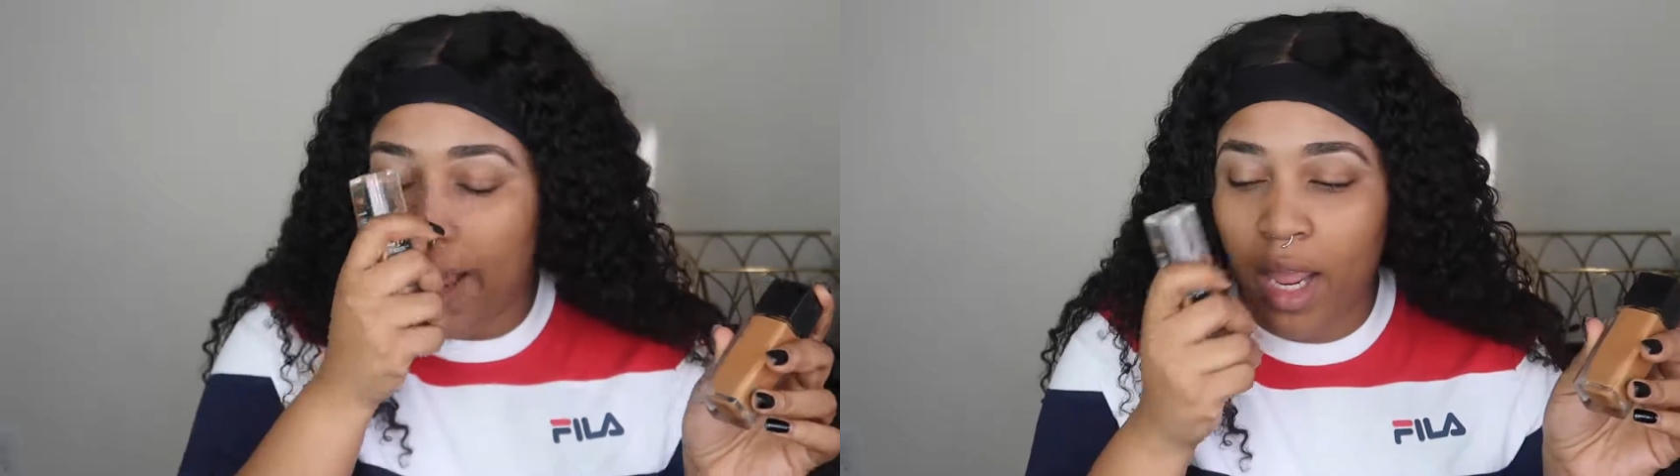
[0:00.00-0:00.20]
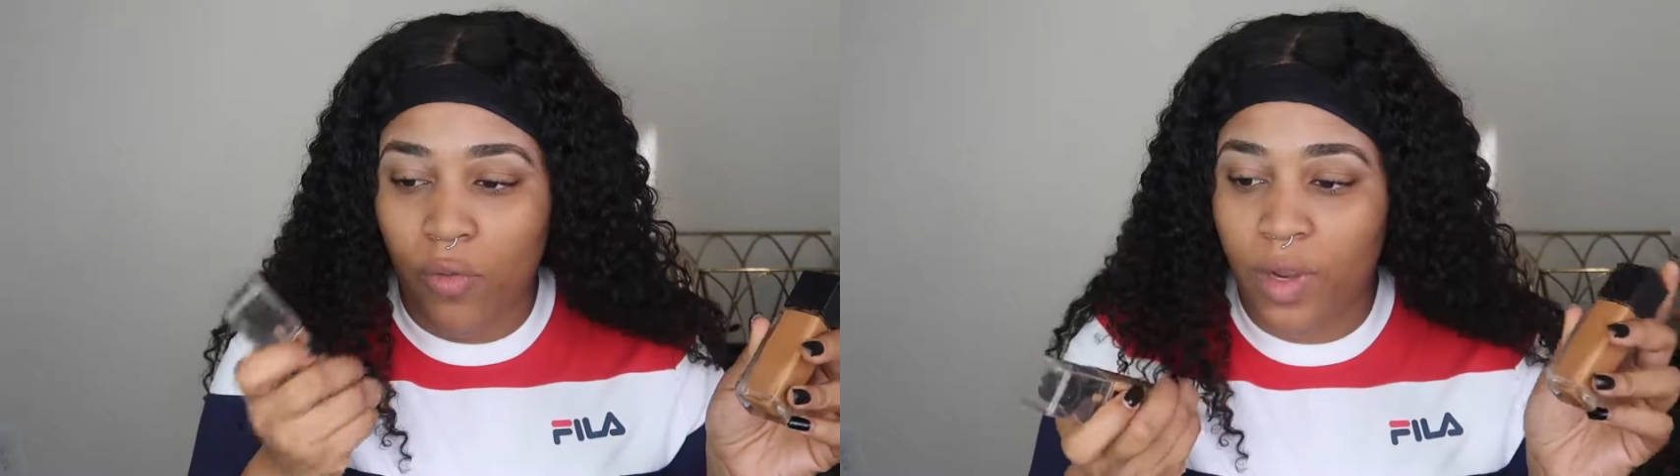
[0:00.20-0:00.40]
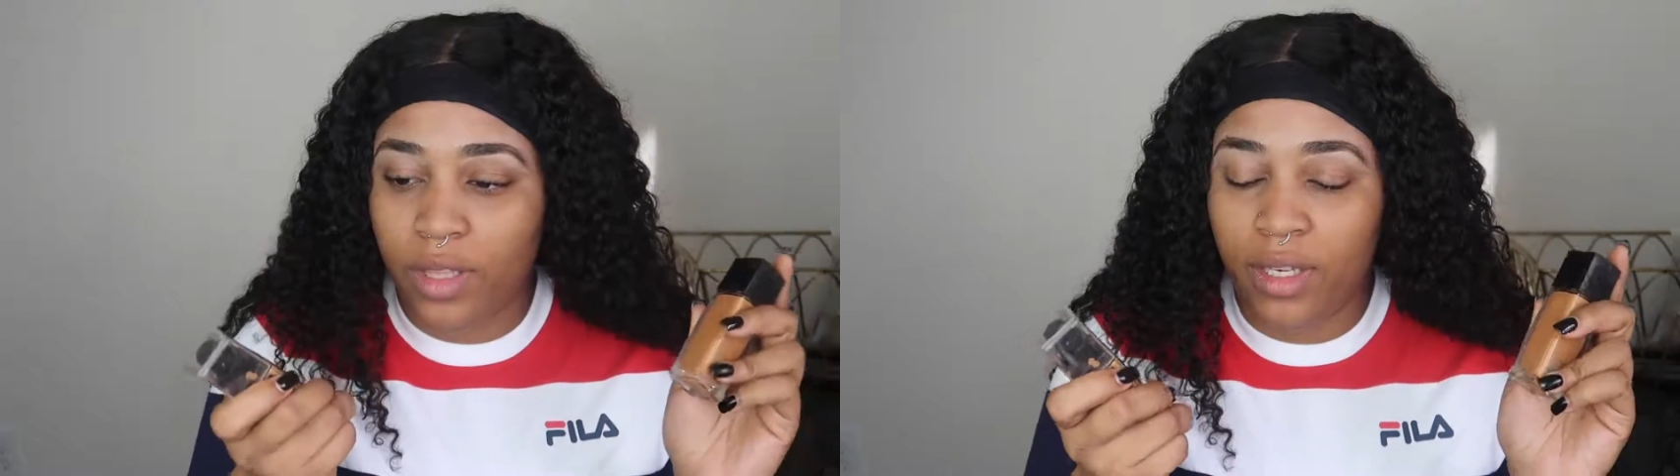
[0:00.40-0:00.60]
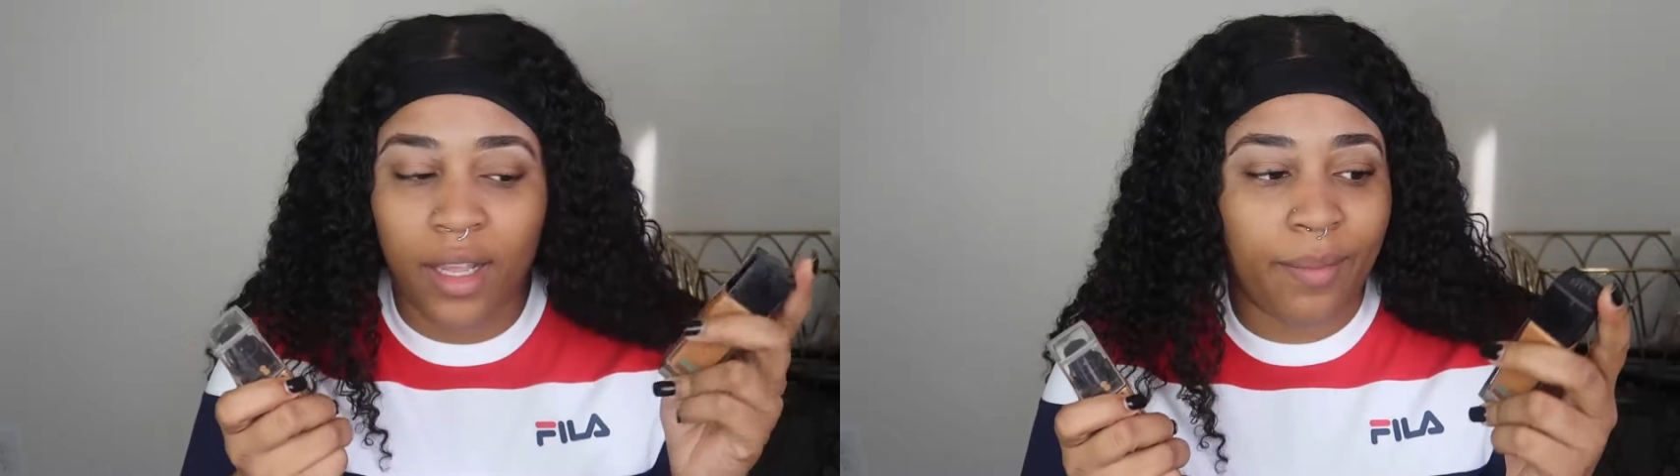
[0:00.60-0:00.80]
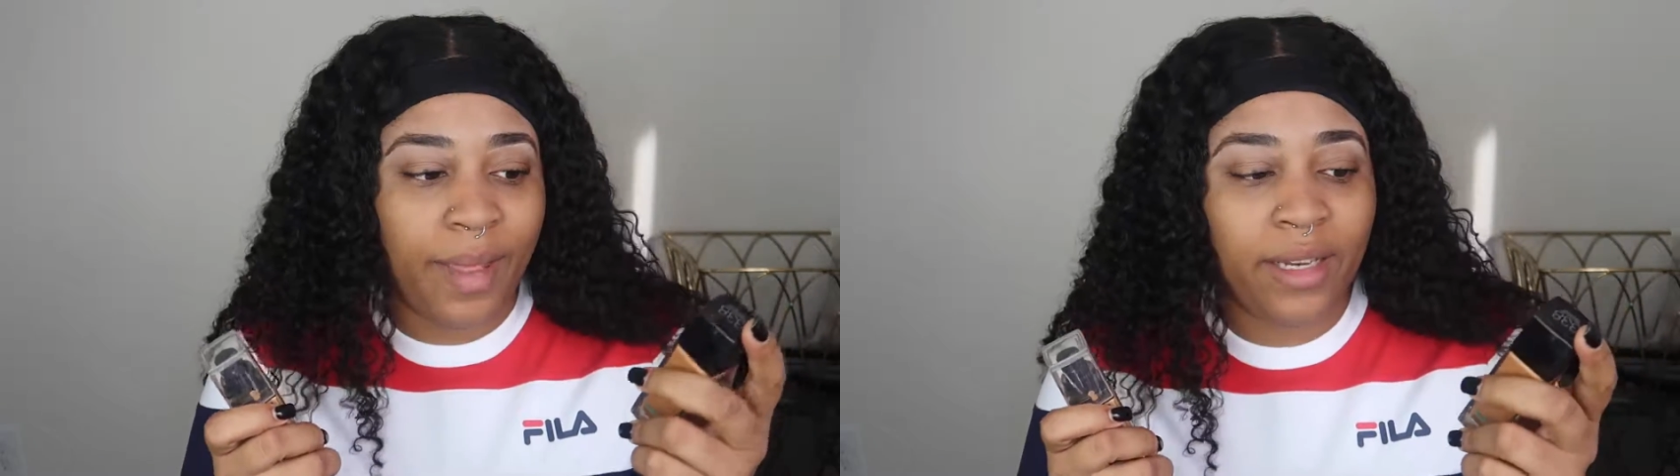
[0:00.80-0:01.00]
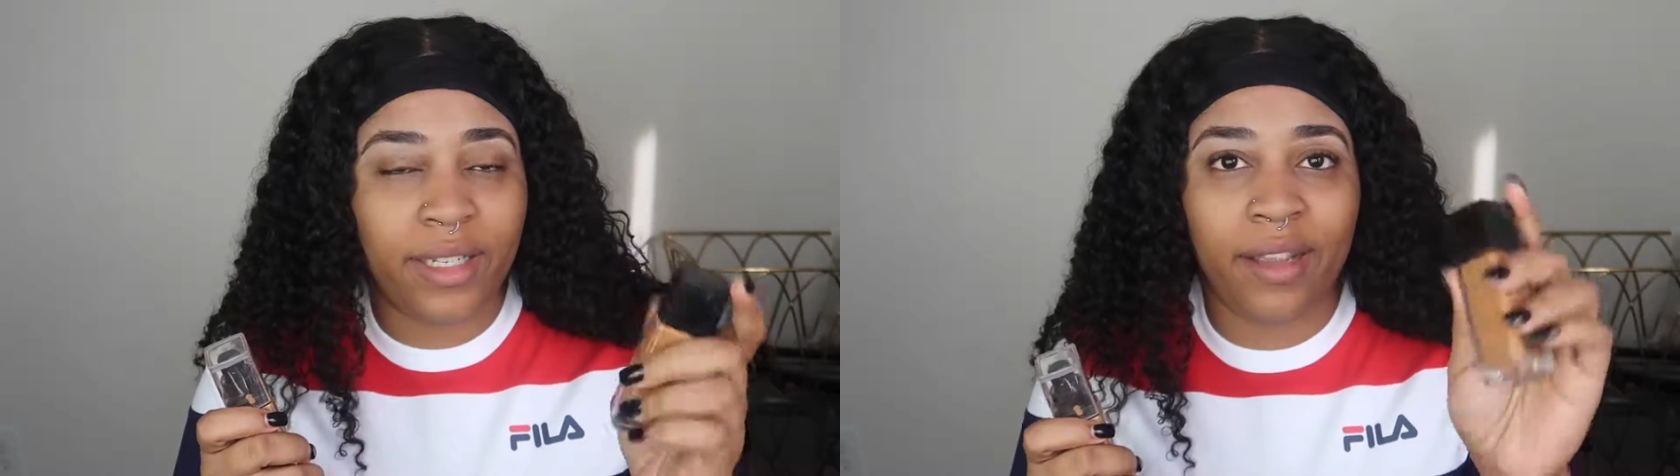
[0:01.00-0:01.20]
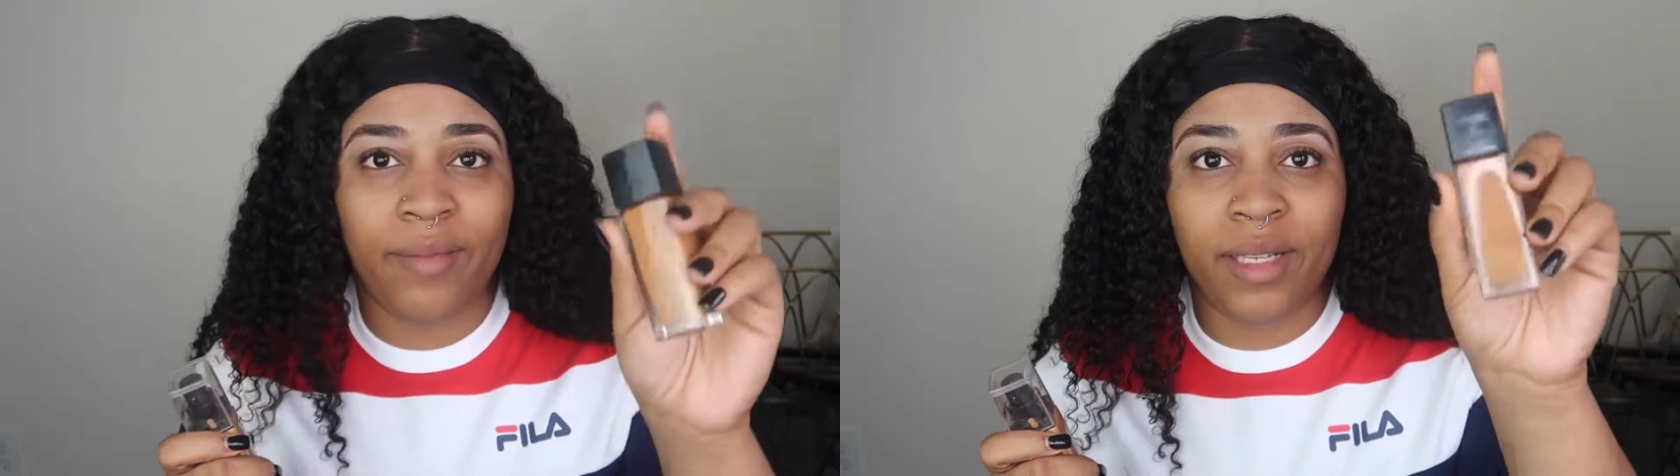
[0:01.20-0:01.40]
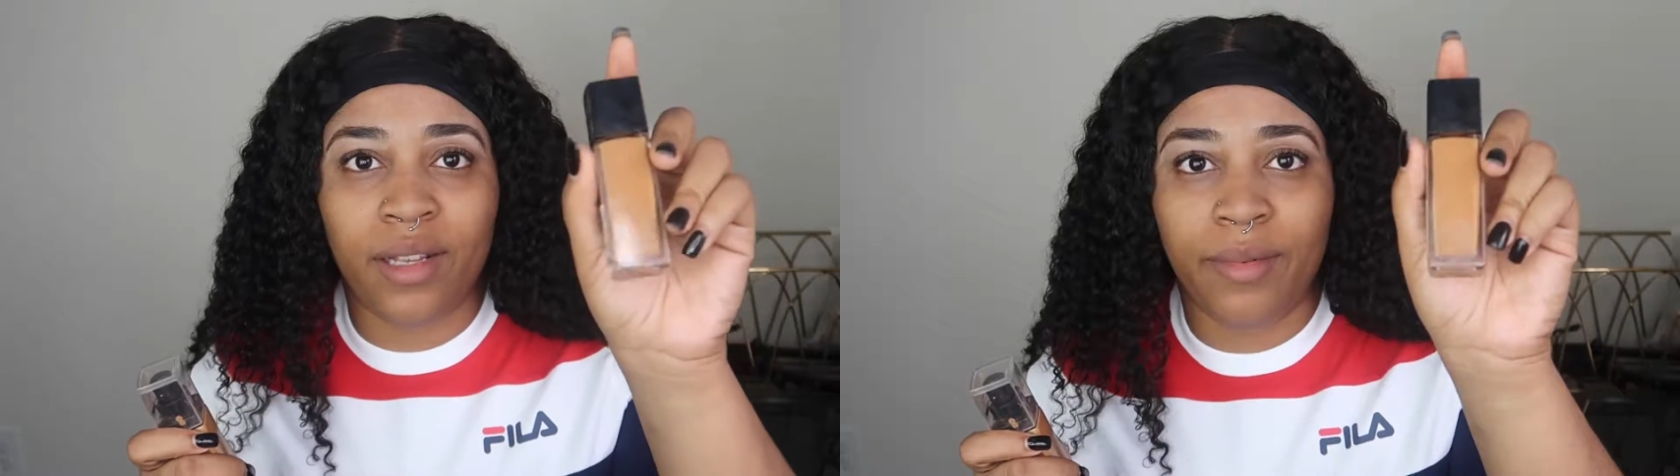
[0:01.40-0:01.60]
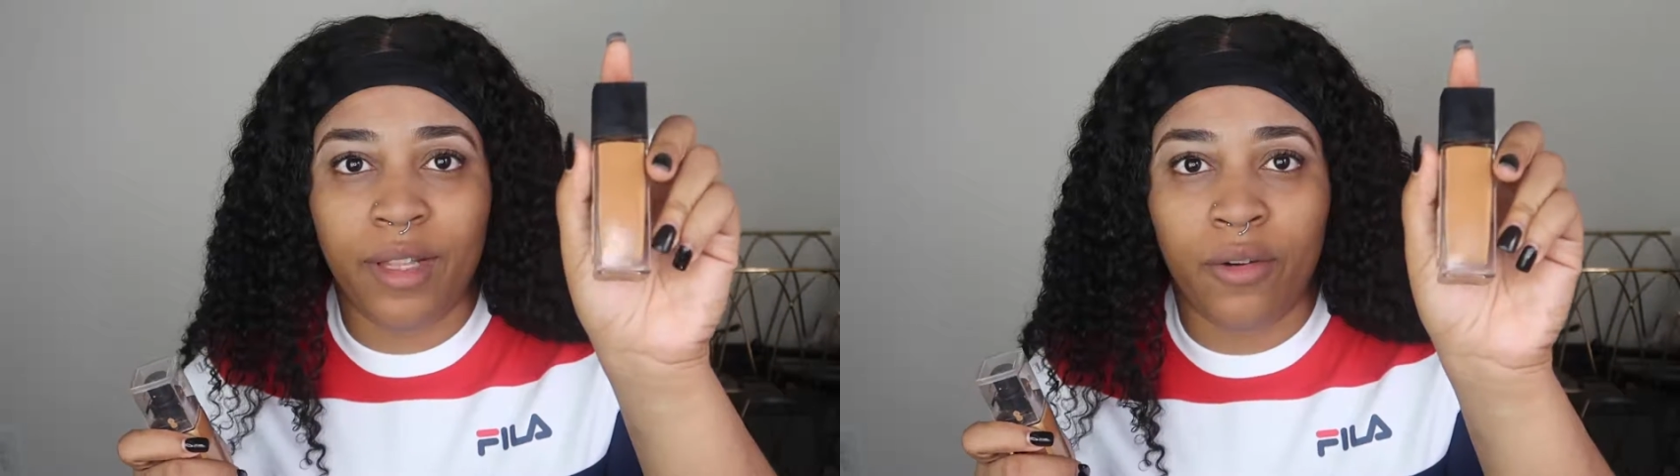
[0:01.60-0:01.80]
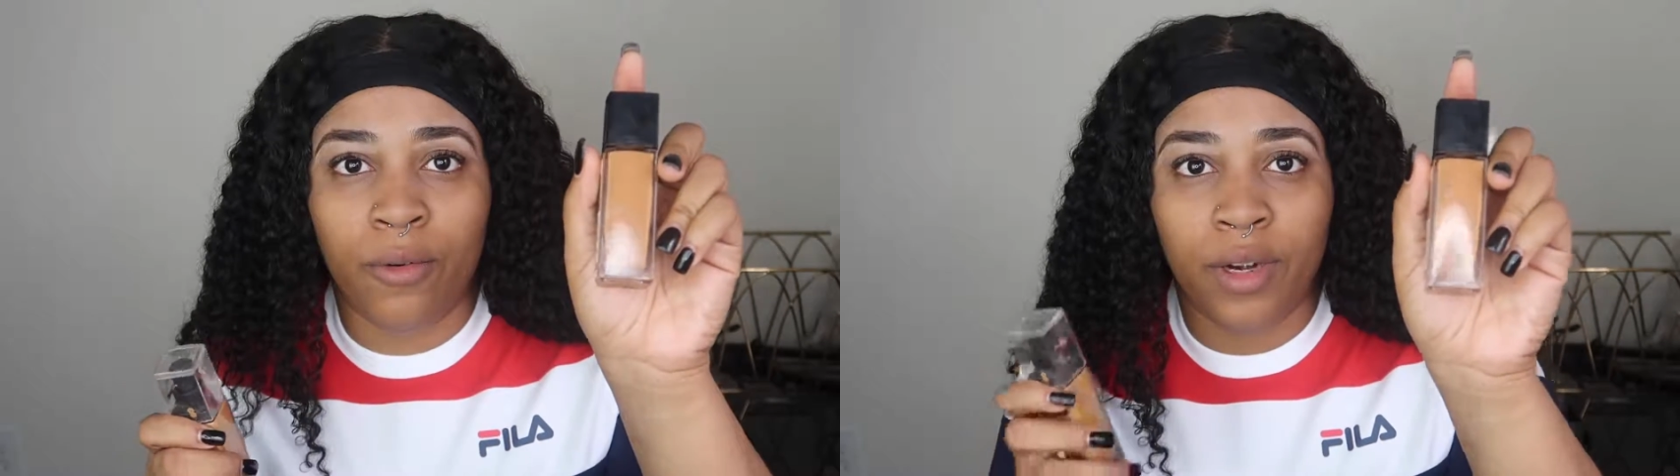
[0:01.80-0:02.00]
in with the Nutmeg to give me some of
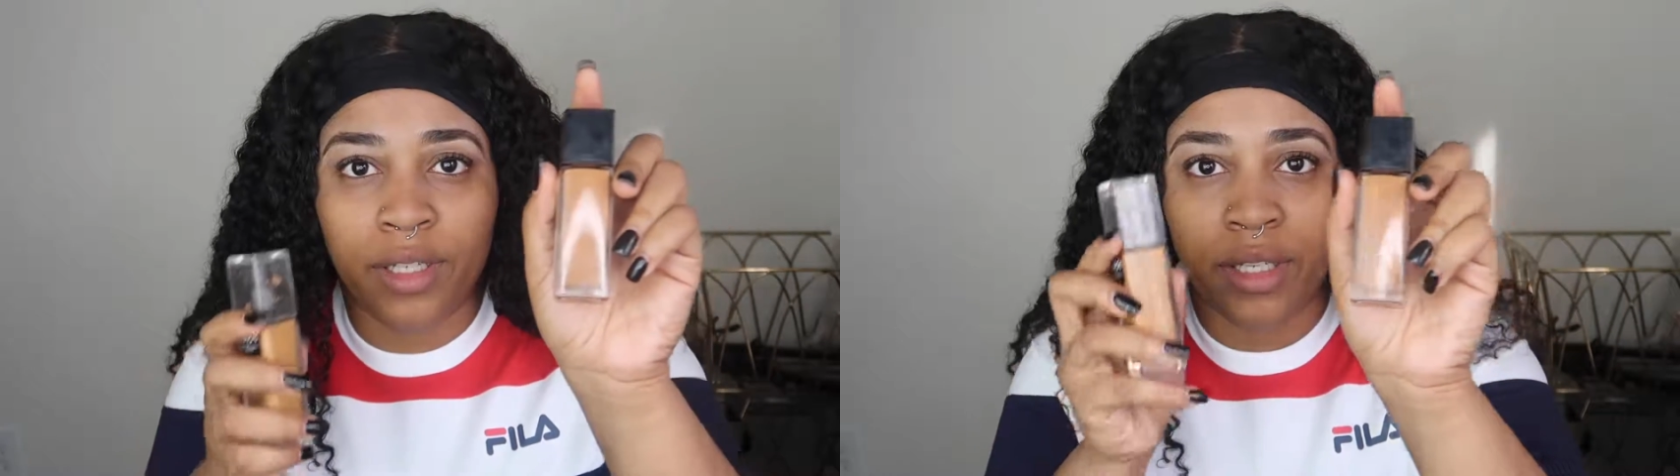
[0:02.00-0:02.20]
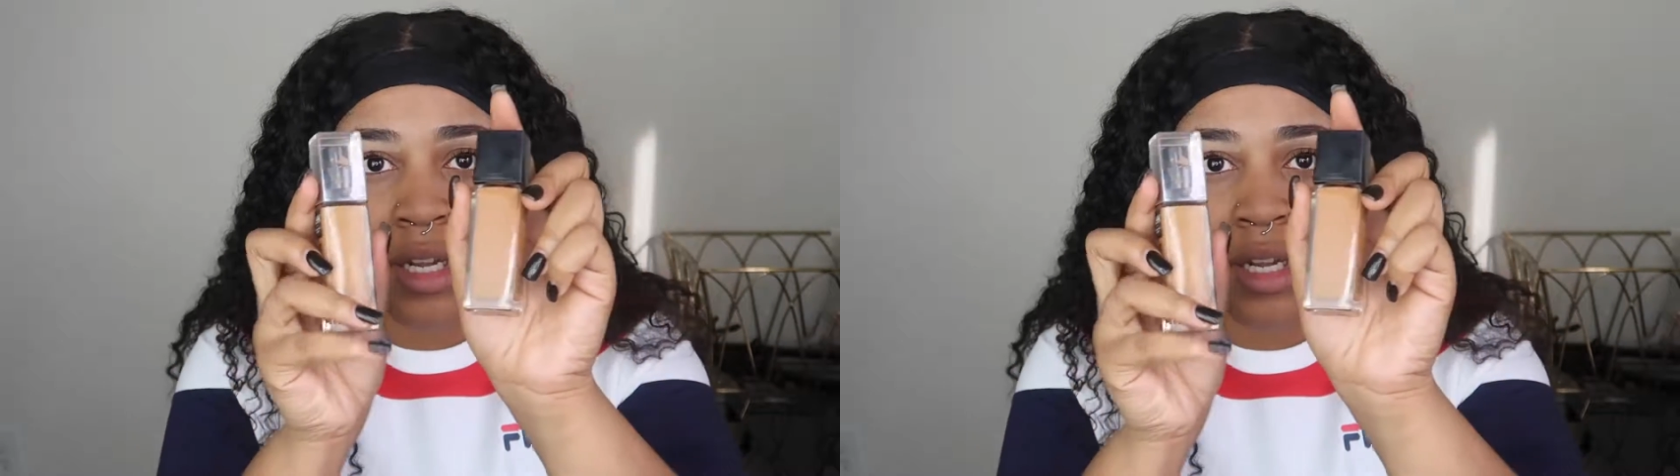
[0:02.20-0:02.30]
the orange